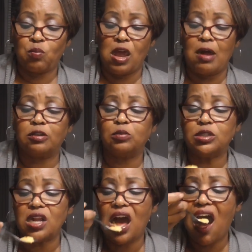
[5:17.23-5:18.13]
Y'all don't
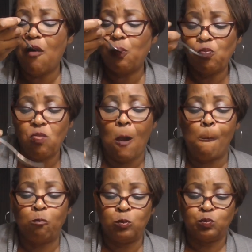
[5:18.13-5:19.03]
realize
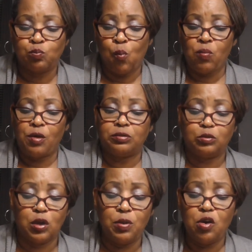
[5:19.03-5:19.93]

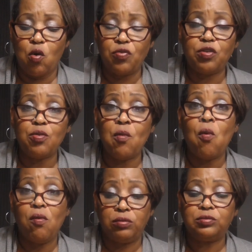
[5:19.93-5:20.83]
what we're going through.